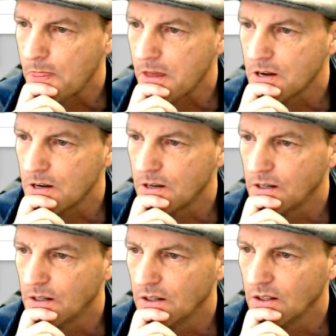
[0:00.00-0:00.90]

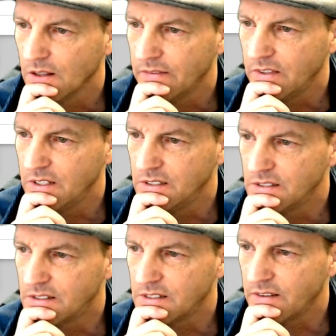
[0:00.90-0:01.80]

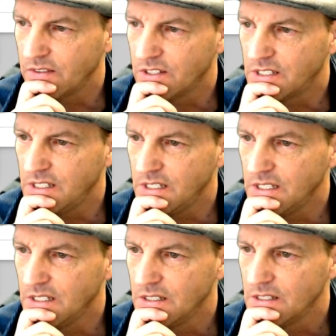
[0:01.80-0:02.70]

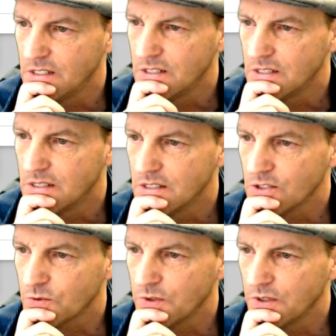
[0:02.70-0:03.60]
11:17.
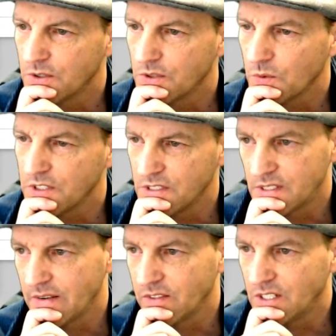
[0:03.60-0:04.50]
This one was in
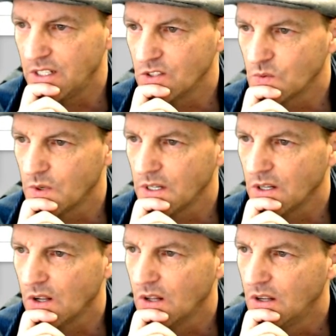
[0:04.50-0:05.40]
17 as
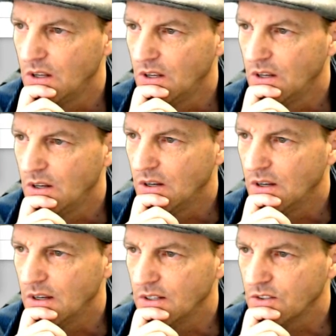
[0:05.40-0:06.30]
well.
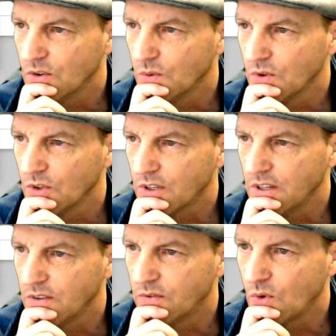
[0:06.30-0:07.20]
And so we're
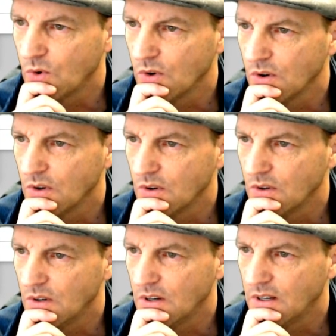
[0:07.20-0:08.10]
looking for
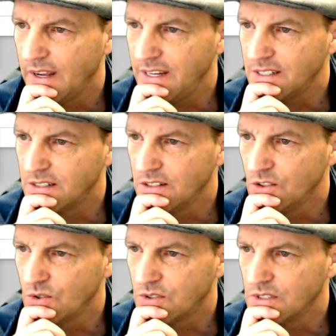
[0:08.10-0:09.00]

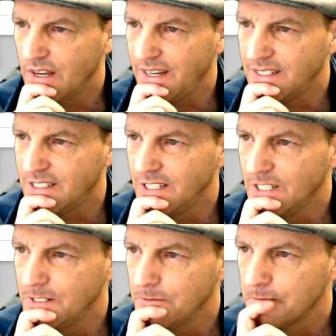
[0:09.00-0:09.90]
use in
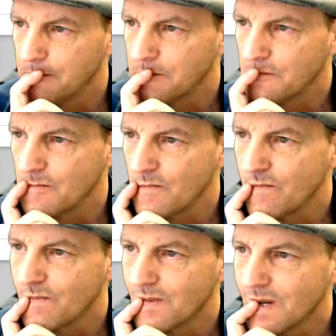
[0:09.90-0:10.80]
18.
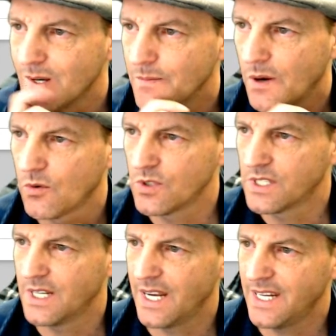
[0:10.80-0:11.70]
Mama was
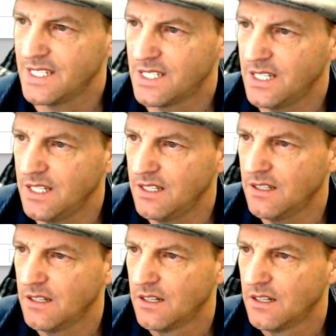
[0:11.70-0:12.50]
in 18.